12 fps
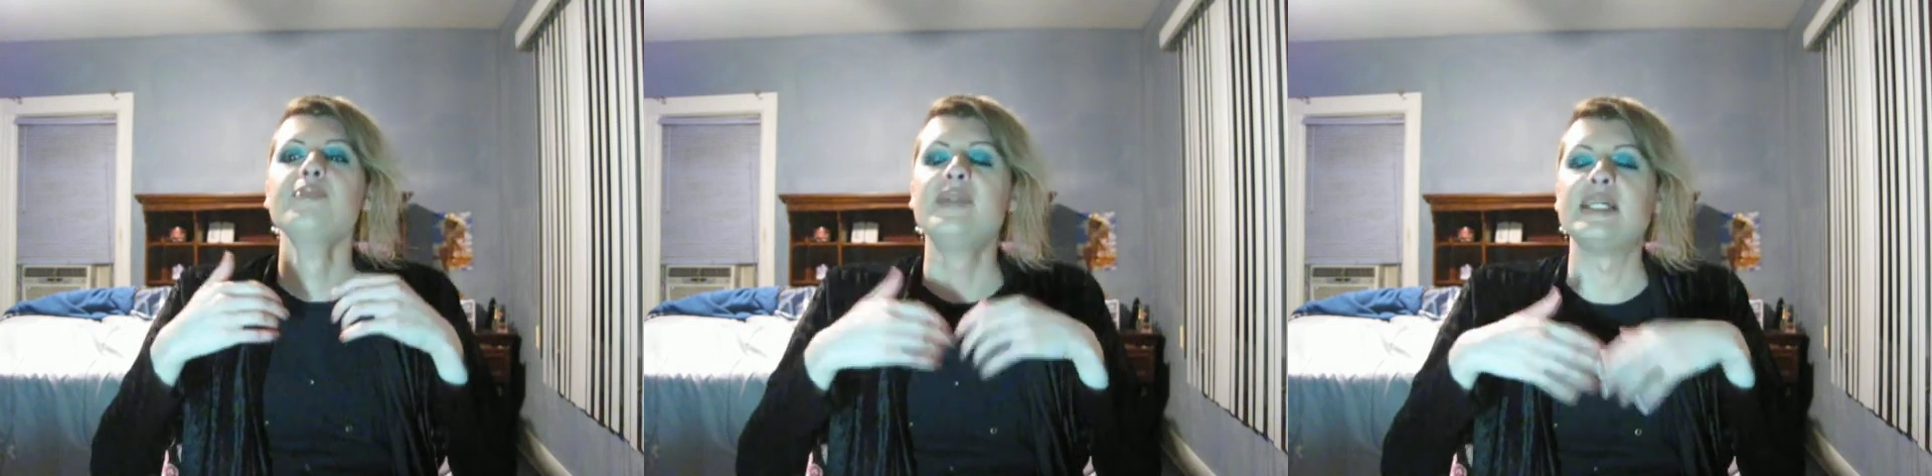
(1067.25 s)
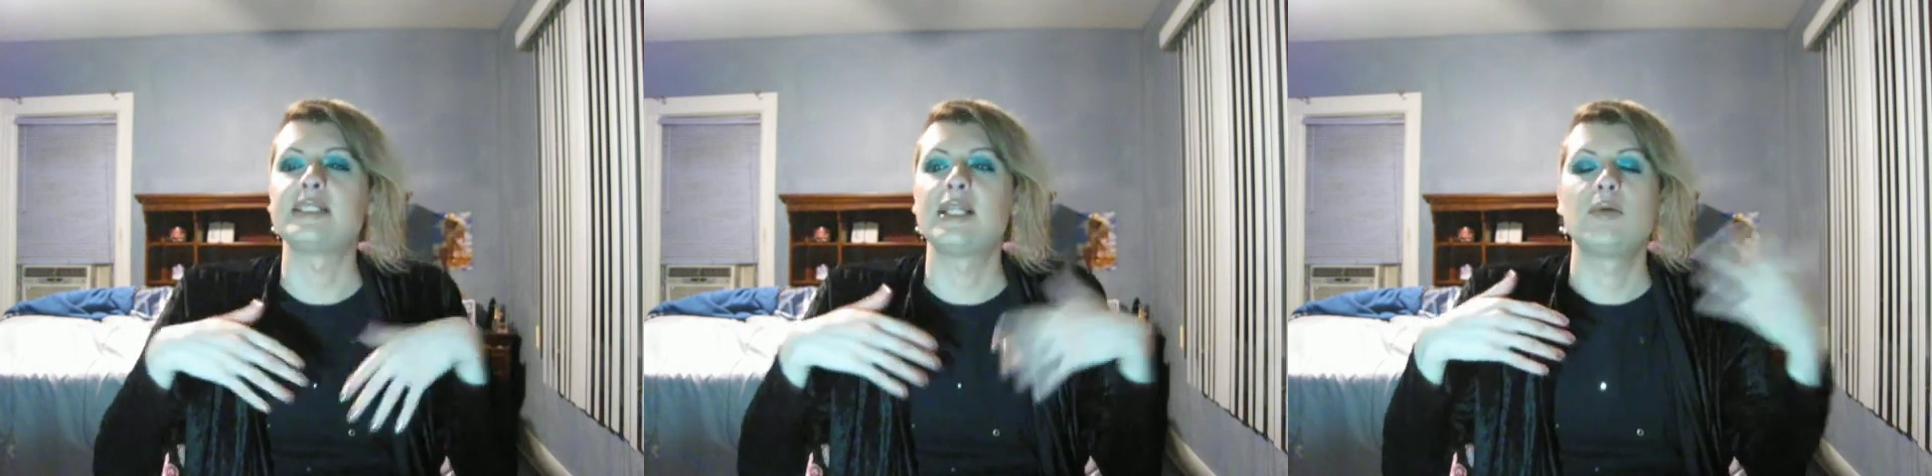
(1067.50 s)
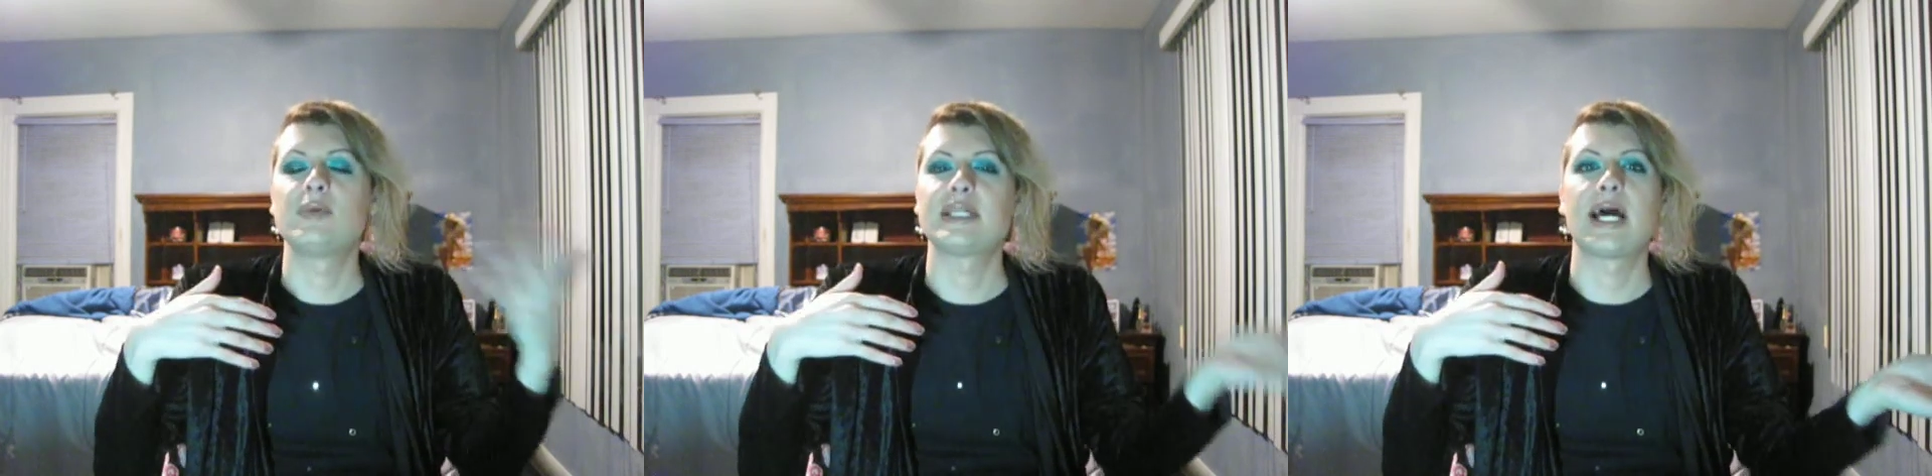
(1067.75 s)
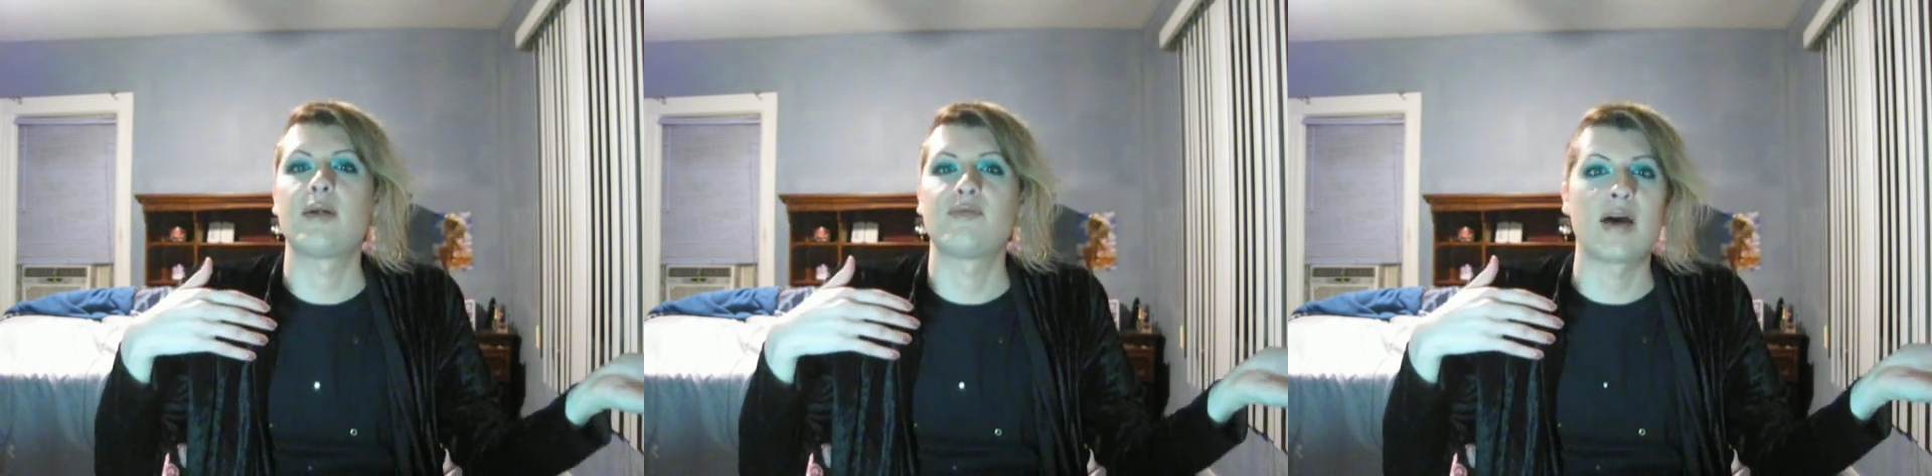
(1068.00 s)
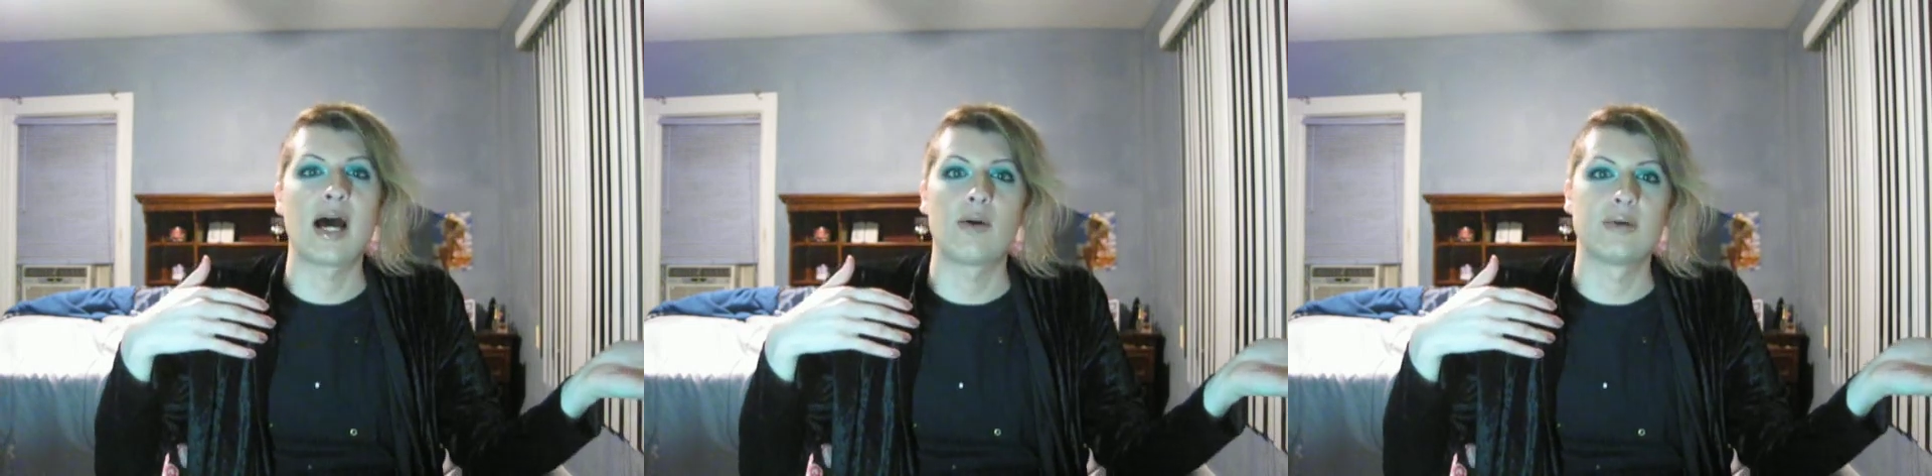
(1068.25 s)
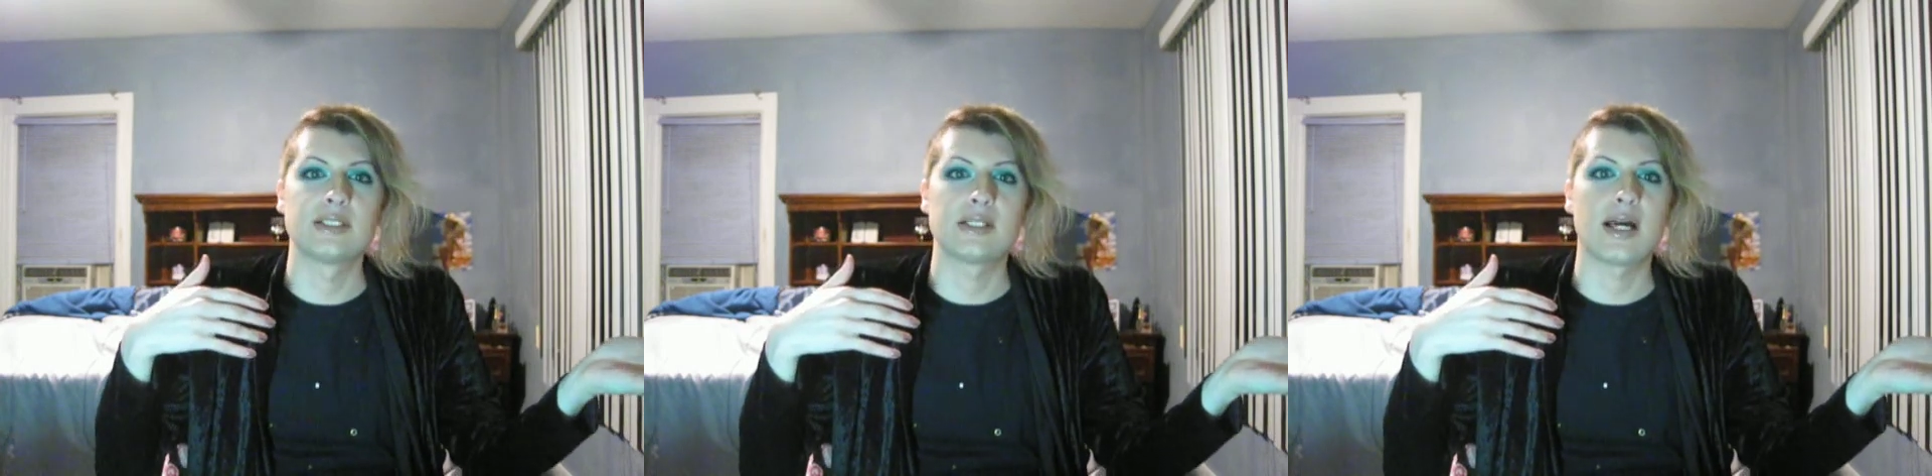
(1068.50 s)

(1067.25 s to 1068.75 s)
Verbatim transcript: they said they were tied up for hours